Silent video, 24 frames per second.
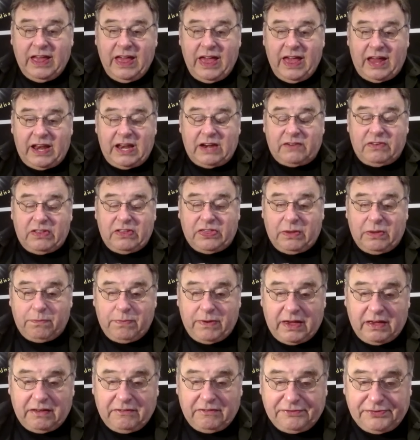and everything
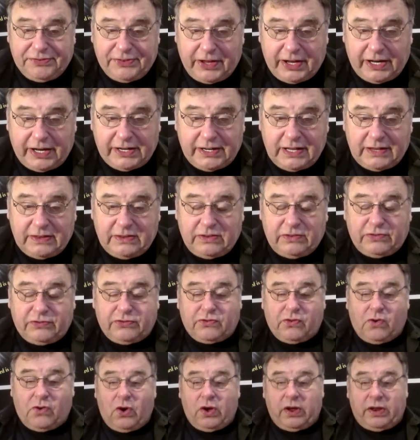being flooded and
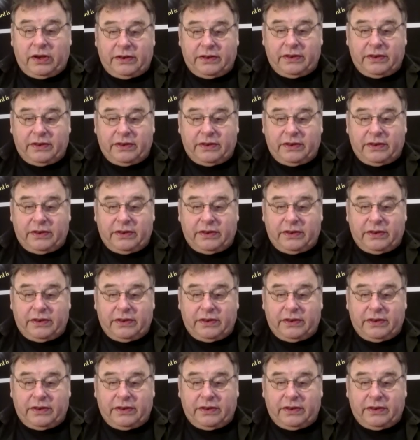destroyed.